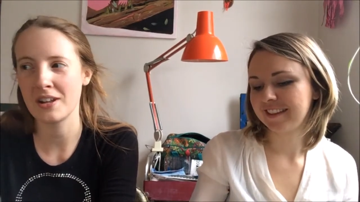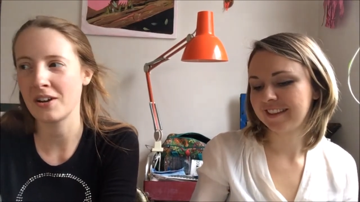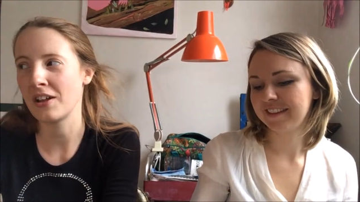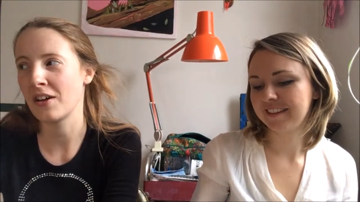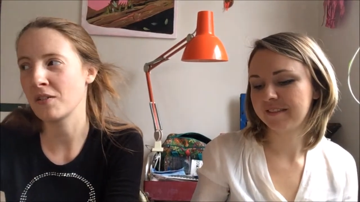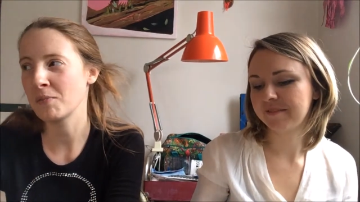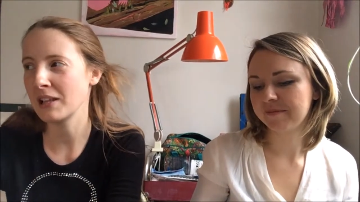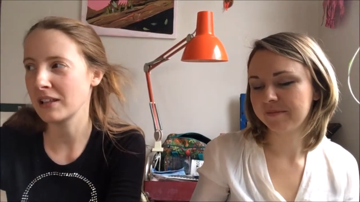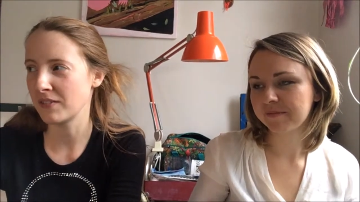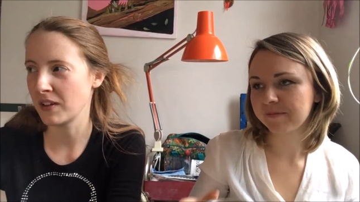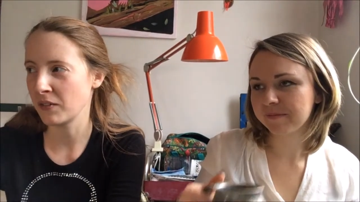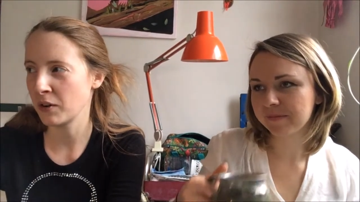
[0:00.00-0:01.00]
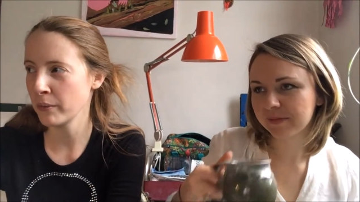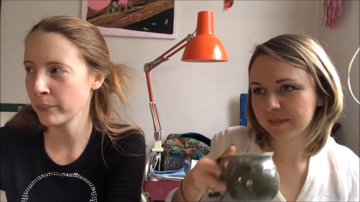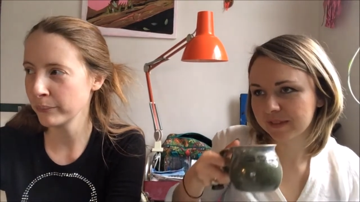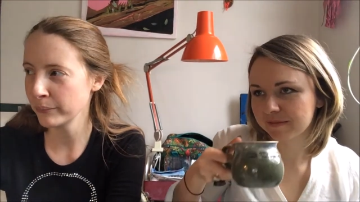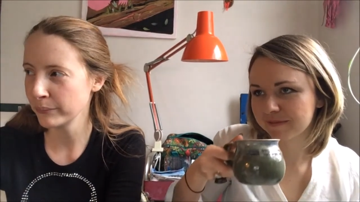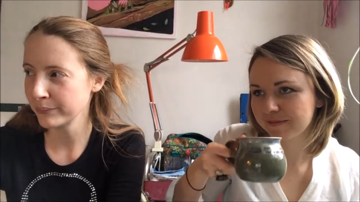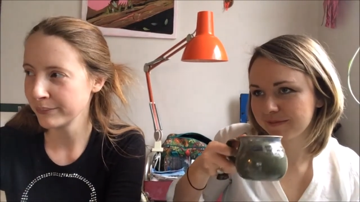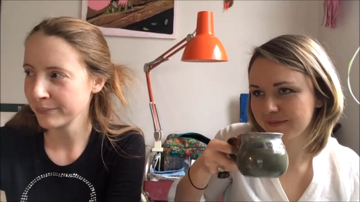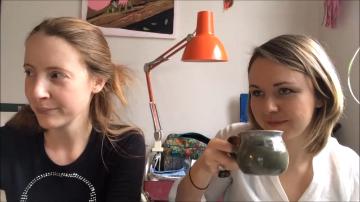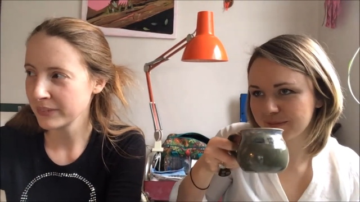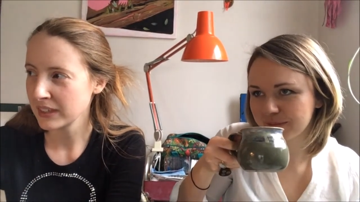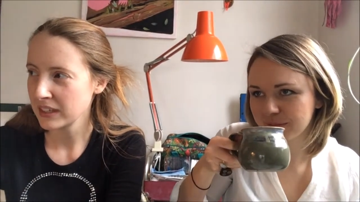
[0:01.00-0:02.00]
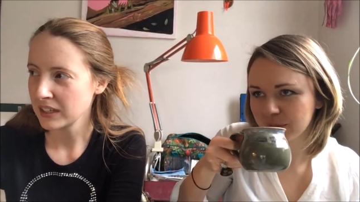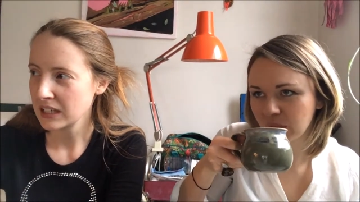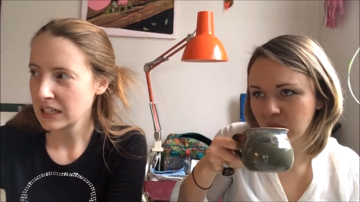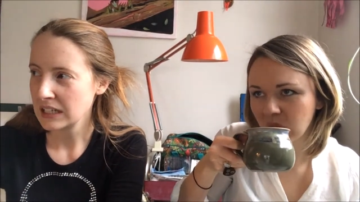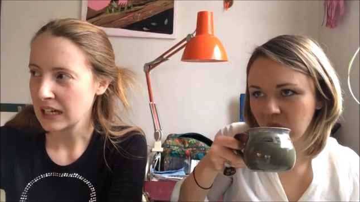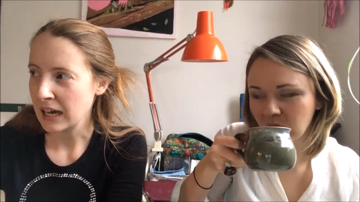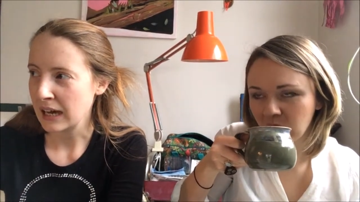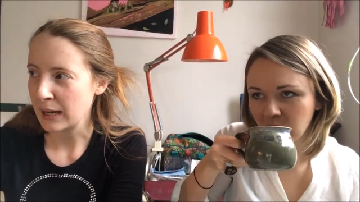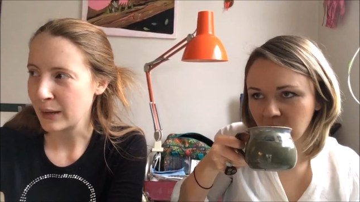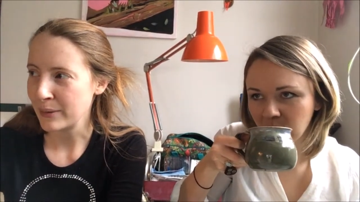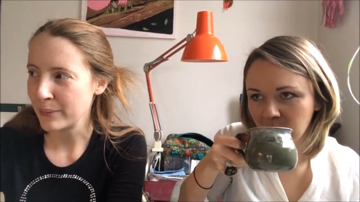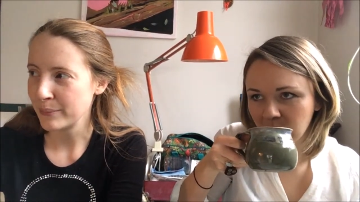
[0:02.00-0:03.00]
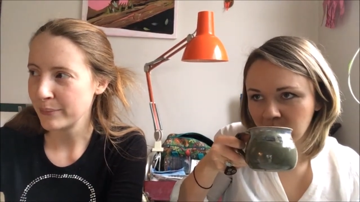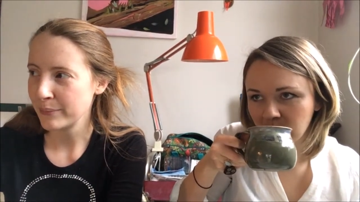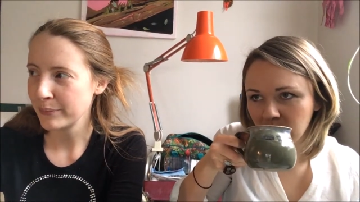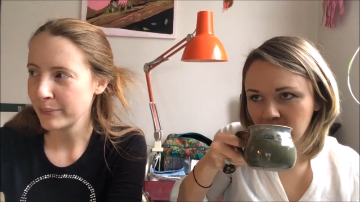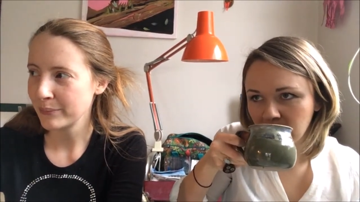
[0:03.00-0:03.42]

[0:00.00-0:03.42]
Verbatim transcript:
Speaker 1: that are now in my living room. Mm. Um,